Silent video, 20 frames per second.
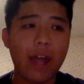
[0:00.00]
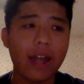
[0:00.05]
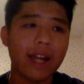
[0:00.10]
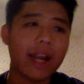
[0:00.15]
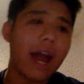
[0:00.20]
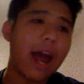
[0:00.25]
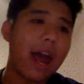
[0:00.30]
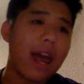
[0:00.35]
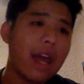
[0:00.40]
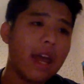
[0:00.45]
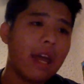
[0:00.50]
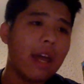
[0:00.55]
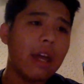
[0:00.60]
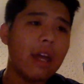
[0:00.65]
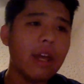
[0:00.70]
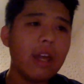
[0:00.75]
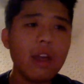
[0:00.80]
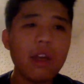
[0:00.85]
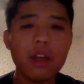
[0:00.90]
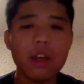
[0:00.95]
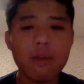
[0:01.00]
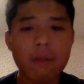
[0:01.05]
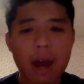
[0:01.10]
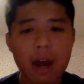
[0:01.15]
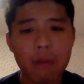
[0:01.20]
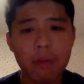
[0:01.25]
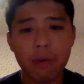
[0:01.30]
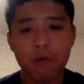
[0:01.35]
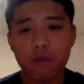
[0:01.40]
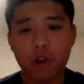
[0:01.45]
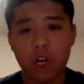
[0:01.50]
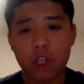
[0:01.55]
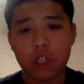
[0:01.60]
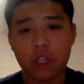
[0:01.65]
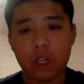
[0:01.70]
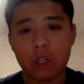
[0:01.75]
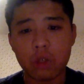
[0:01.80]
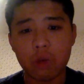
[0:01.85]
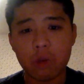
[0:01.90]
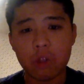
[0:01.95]
Like I he might have been frustrated
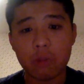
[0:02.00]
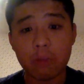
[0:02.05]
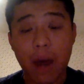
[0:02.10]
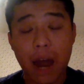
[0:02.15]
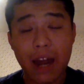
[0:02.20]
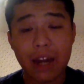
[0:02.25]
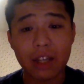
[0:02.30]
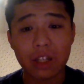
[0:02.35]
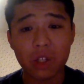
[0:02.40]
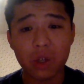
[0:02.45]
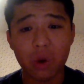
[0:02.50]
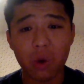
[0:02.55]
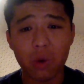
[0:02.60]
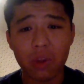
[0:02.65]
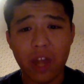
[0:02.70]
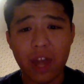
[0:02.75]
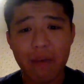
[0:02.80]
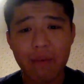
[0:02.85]
because he was behind us the whole day,